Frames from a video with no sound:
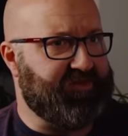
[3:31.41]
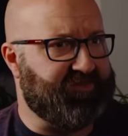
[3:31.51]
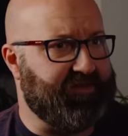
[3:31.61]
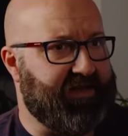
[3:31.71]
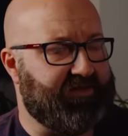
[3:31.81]
has
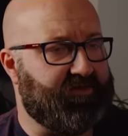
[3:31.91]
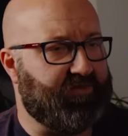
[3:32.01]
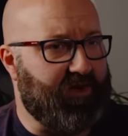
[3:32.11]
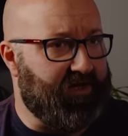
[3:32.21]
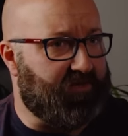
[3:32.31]
been added as
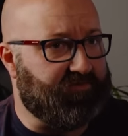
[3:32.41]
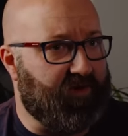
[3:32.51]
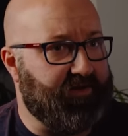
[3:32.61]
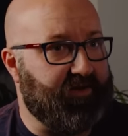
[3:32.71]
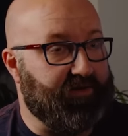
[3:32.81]
well,
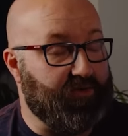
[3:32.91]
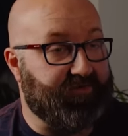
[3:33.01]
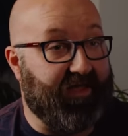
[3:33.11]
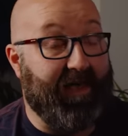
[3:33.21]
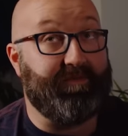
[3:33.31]
right? It
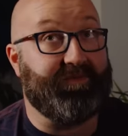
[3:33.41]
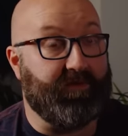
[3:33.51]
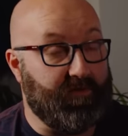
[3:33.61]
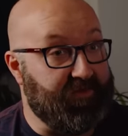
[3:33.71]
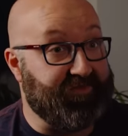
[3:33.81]
looks absolutely